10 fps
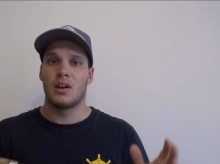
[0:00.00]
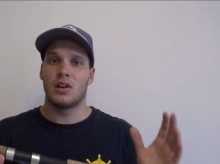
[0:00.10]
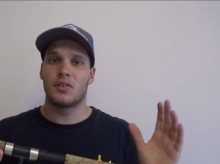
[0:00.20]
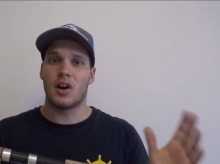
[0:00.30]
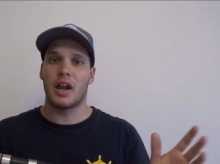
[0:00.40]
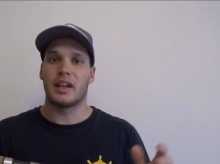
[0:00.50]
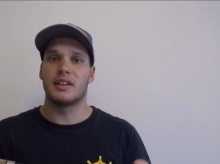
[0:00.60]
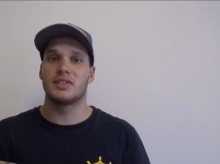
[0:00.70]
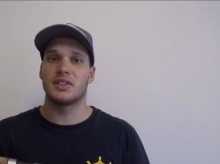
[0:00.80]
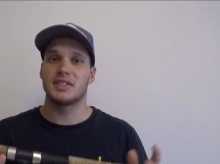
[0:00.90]

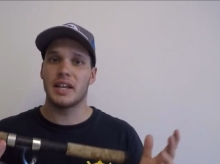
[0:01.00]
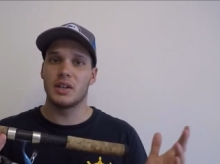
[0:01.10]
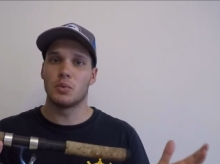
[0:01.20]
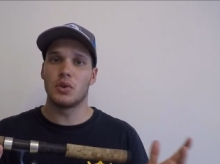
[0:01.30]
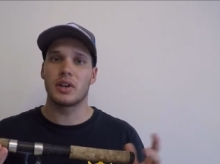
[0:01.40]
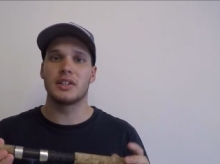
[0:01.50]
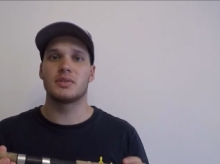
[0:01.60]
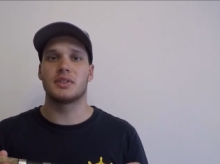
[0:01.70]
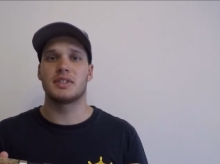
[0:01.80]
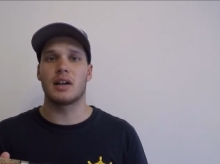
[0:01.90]
Alrighty, so say you walk
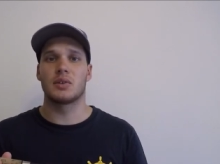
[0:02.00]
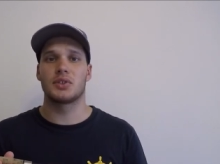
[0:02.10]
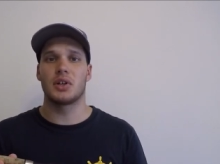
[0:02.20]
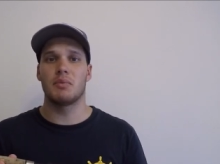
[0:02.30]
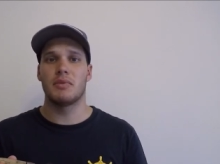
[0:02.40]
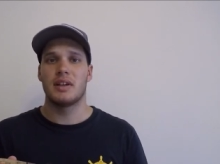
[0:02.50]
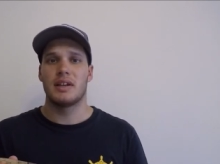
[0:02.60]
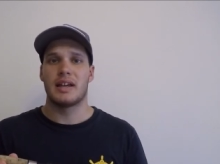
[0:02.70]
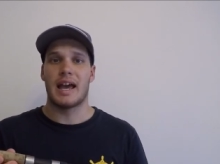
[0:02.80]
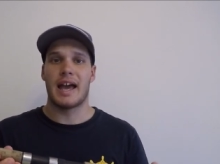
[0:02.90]
into a tackle shop
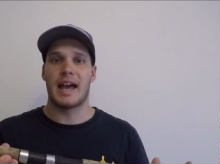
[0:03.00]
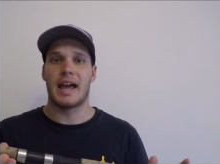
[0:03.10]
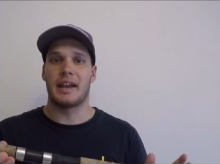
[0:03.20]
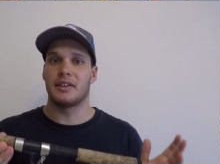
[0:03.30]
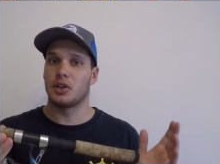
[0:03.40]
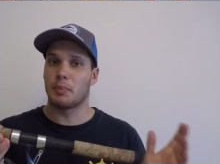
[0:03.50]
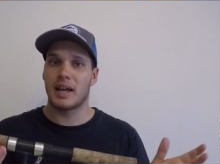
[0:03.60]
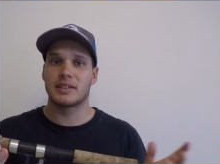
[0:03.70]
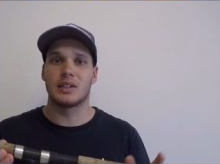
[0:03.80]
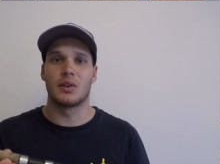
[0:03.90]
and you're
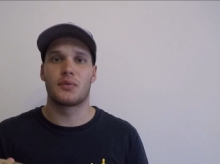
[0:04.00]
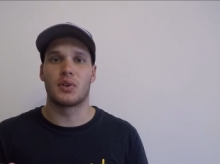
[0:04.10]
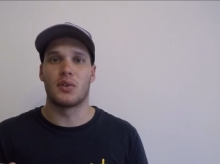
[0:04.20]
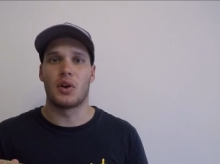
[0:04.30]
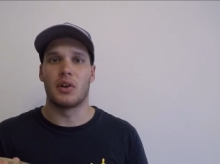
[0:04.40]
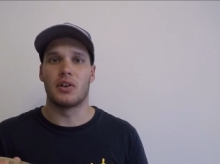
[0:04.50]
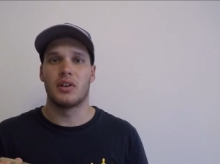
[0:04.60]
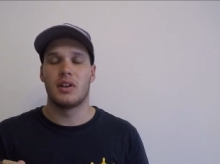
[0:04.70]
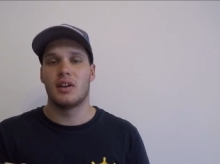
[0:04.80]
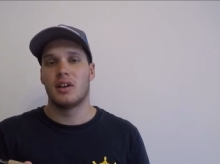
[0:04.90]
about to look for a rod.
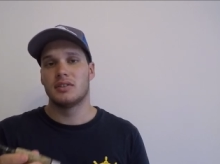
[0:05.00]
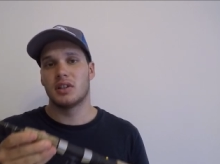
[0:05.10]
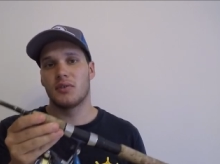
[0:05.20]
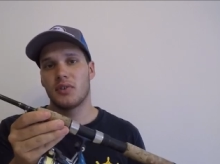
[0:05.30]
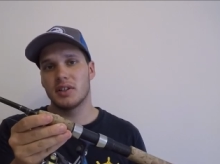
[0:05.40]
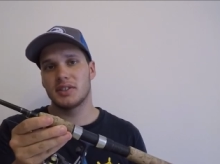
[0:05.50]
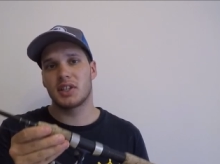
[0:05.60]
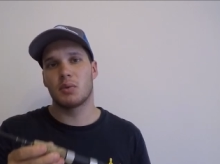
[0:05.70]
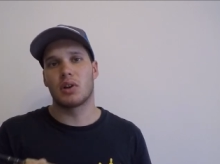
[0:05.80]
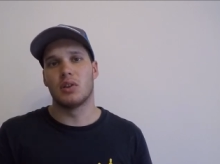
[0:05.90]
So the first thing
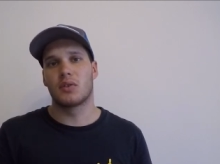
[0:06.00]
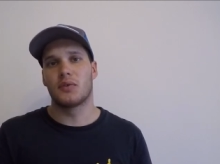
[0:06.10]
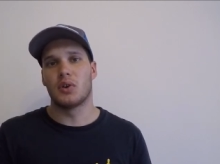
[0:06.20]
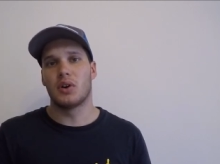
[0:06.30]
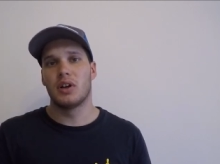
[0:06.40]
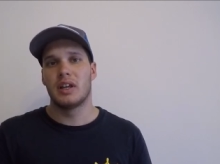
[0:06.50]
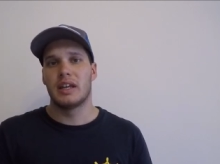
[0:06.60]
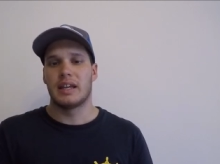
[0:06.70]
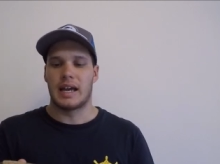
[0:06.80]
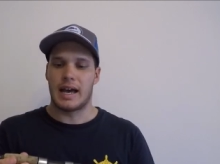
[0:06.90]
you want to look for
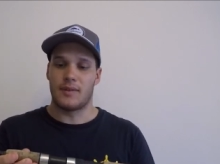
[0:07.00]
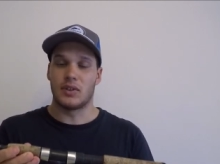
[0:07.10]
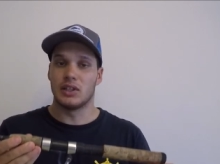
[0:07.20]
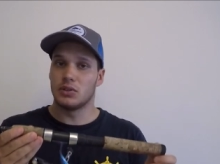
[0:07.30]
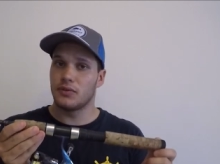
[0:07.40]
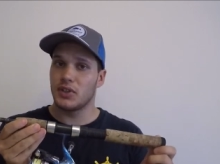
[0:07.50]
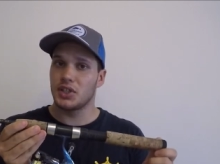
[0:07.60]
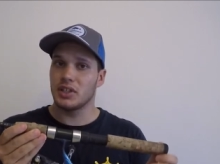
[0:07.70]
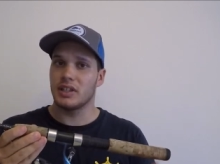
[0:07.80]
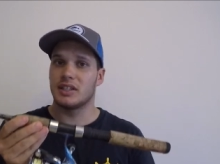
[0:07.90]
uh, for lure
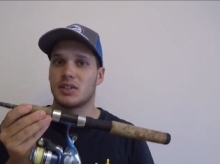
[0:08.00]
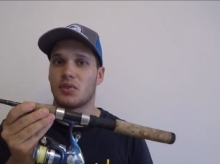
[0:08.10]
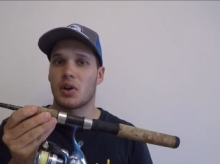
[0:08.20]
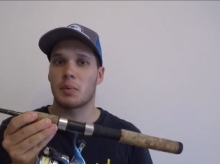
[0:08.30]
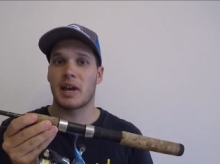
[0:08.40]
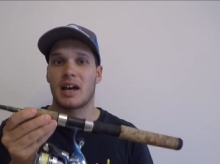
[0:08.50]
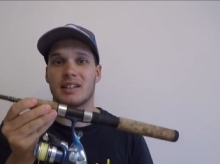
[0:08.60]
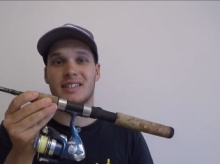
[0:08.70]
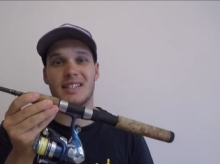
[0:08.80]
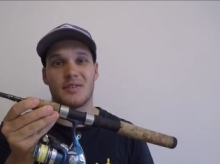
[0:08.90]
fishing is a rod about
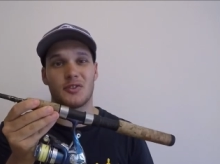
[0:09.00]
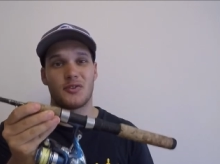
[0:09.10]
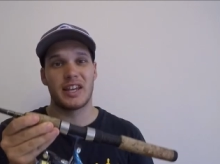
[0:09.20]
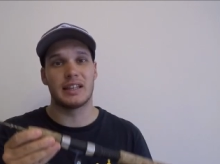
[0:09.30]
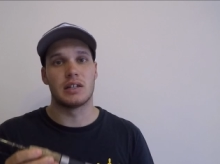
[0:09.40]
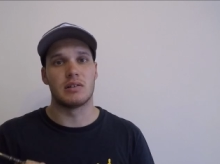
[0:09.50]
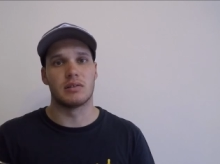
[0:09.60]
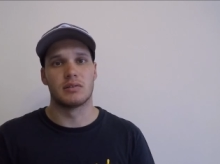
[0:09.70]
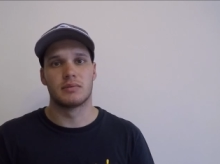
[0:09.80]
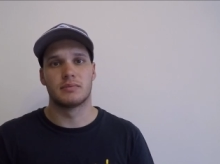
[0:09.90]
seven feet long.